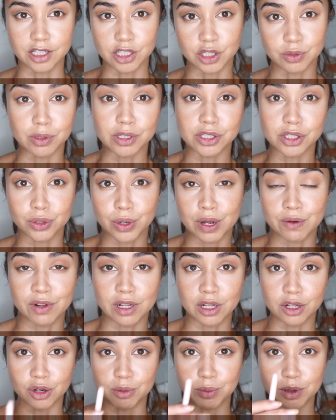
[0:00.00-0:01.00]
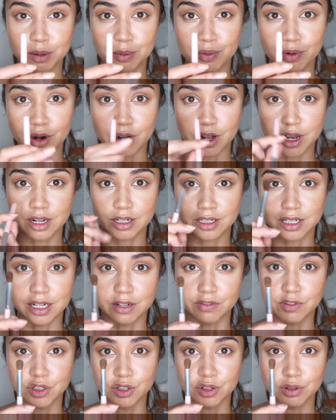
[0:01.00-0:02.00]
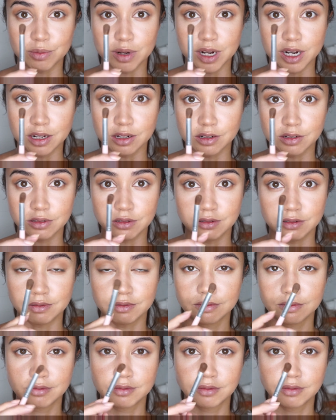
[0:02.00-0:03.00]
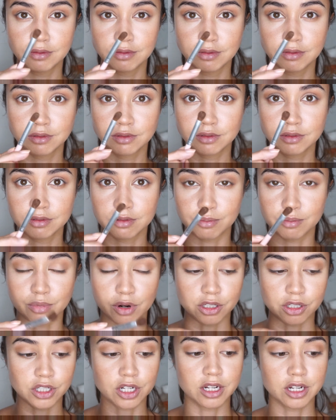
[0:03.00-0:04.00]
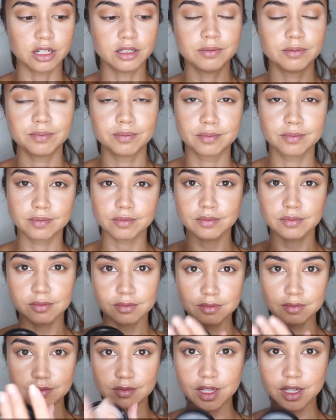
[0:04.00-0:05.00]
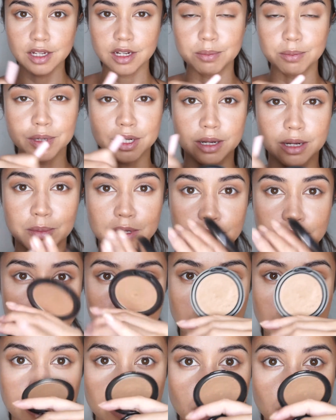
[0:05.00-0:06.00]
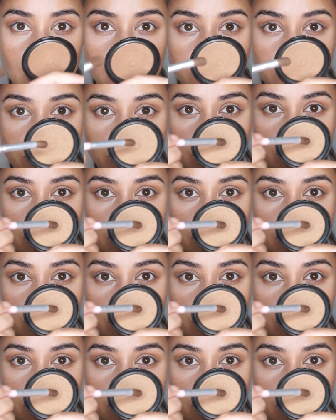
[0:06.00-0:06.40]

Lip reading: We still have a little bit of product left on my little brush here. I'm going to pick up a little bit more,